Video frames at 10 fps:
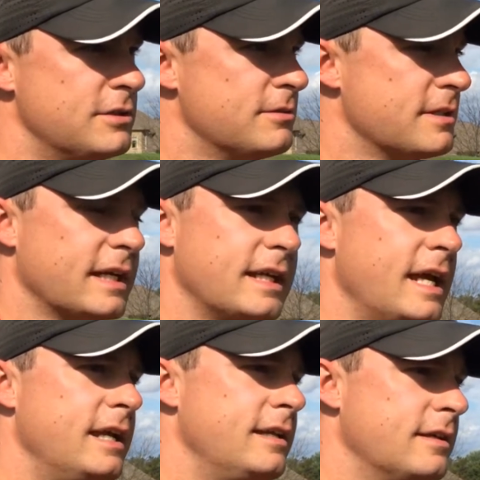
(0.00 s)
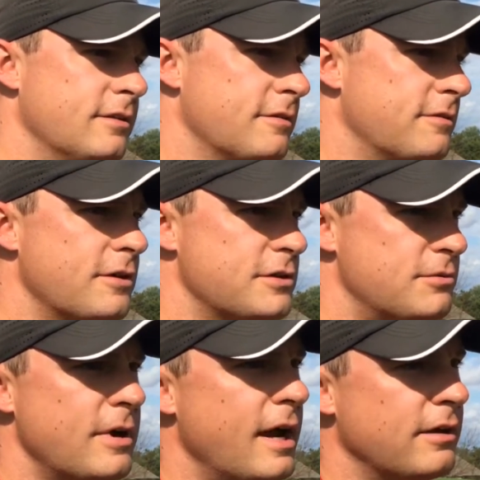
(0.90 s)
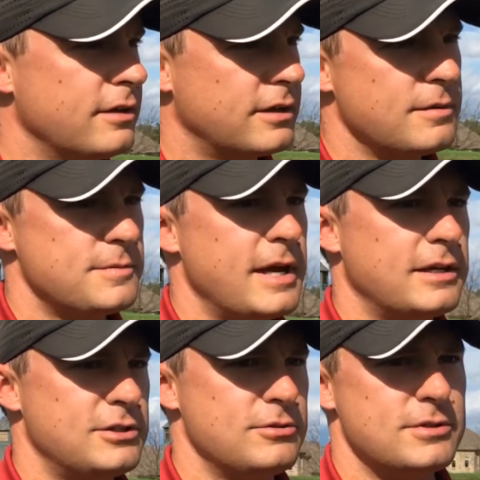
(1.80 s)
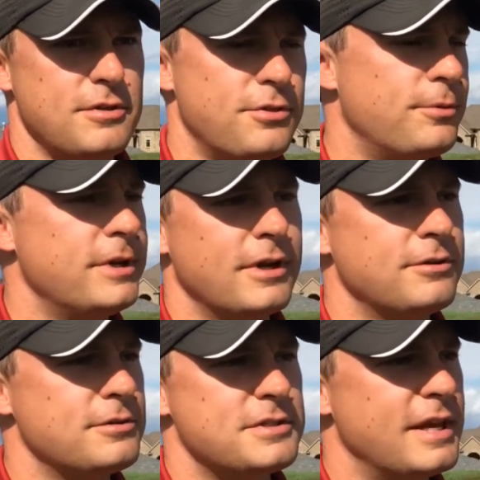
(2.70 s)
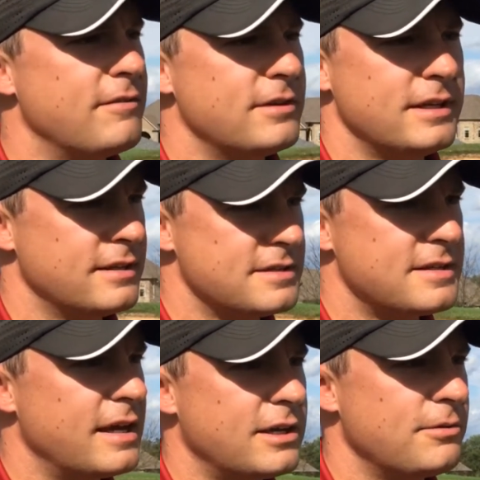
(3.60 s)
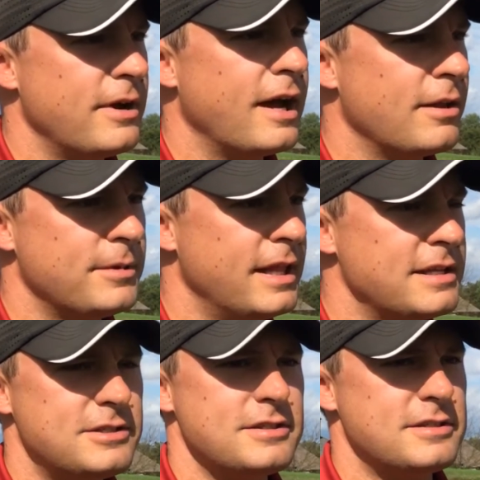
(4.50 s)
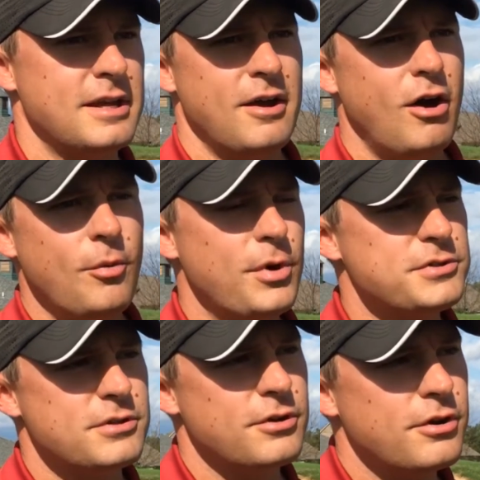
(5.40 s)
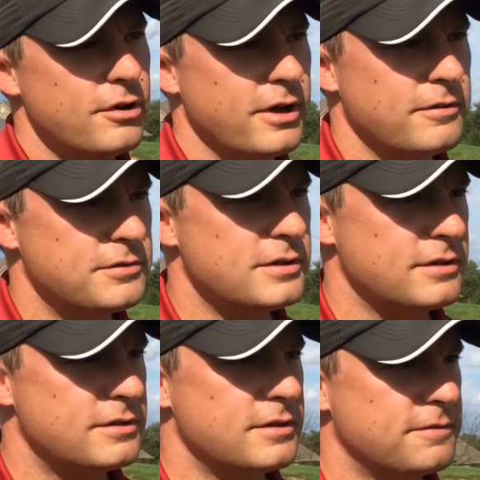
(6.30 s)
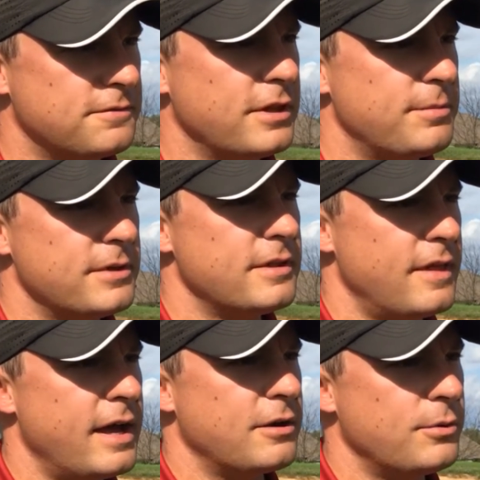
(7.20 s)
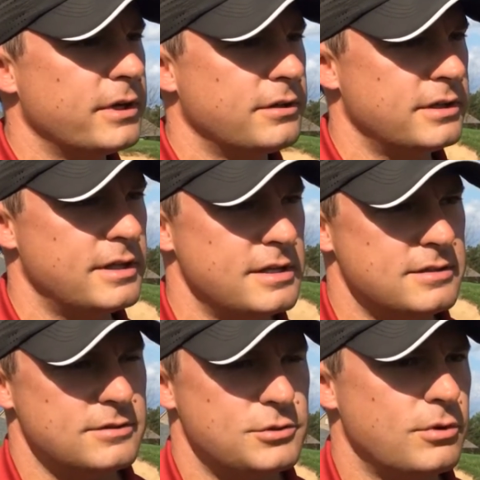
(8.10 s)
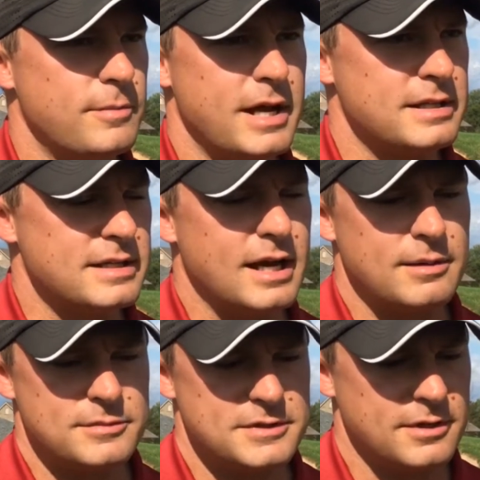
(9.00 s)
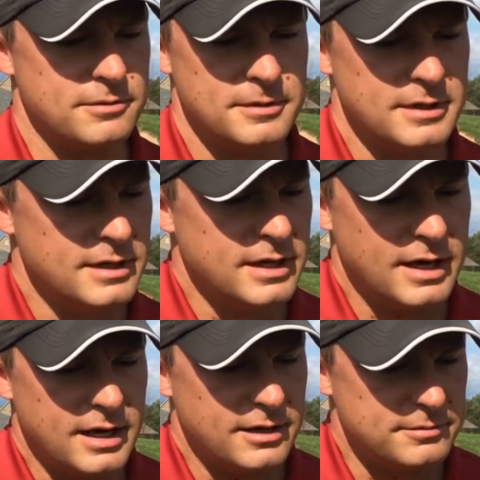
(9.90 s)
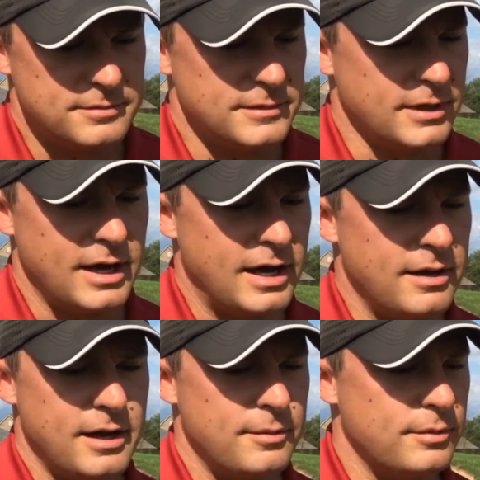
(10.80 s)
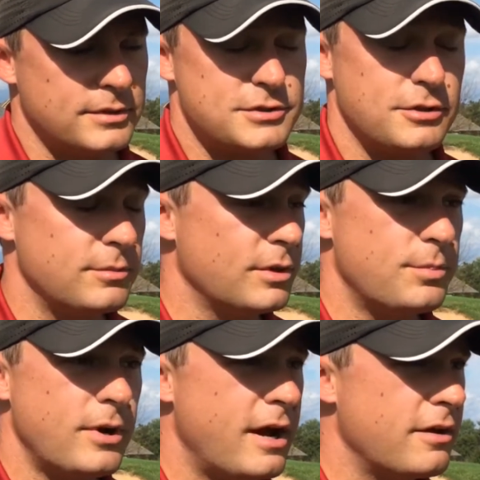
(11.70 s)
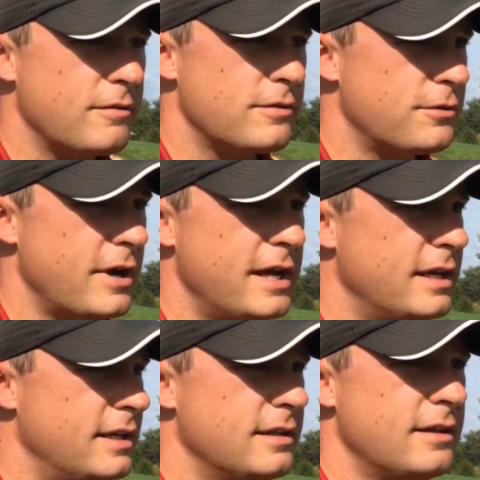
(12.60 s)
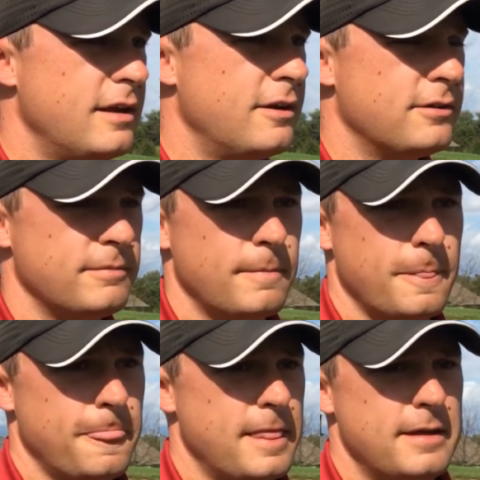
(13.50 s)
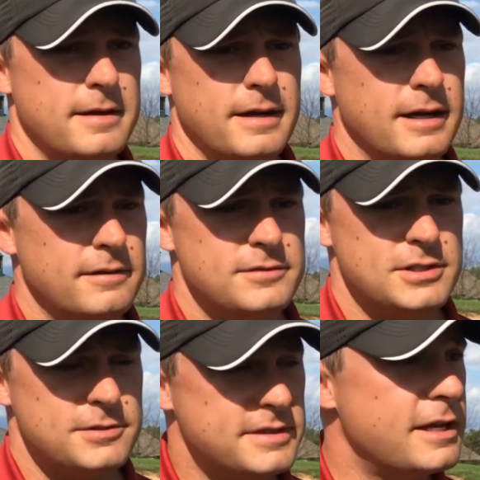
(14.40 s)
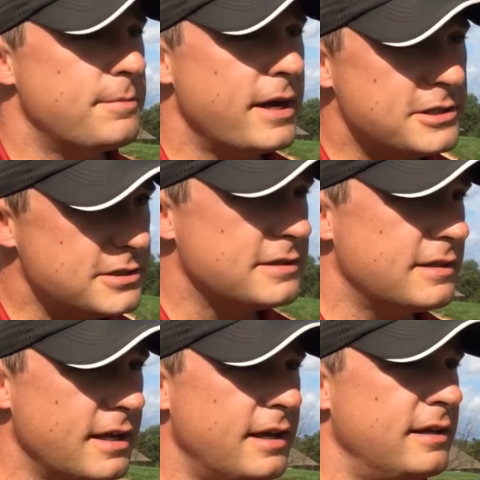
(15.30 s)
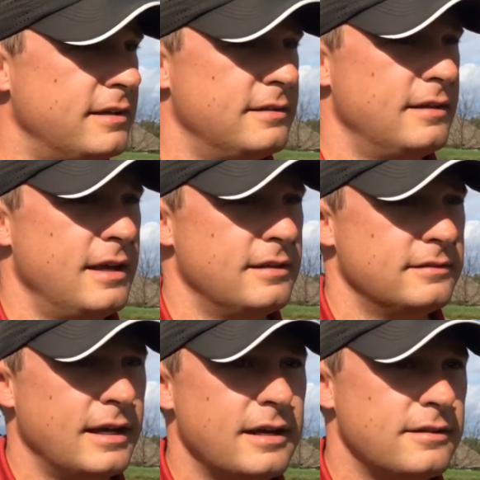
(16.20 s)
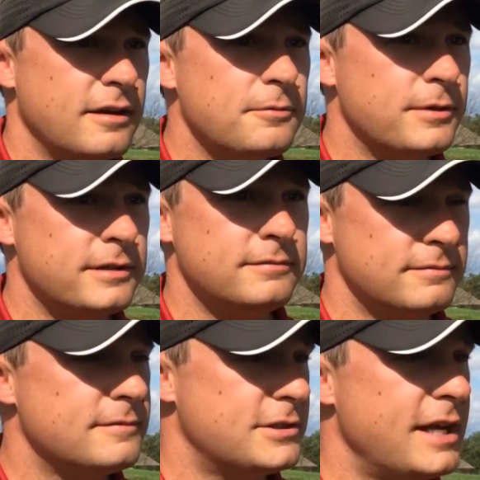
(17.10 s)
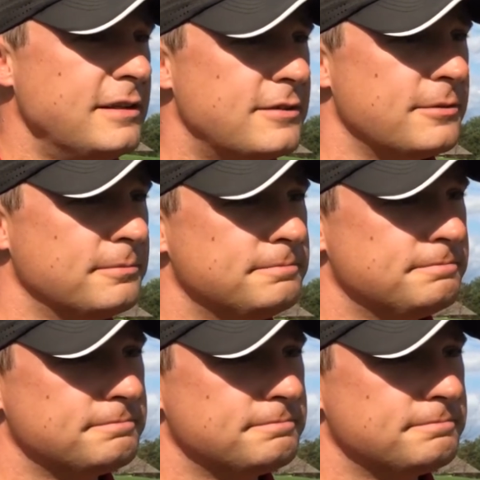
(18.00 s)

She shoots like 80 in the first round and comes back and shoots a 3 under 70 in the second round. I mean, that's just almost unheard of to flip it that quickly in that short amount of time. So, you know, I'm extremely proud of her for hanging in there. She stayed patient today and got it done when she had to.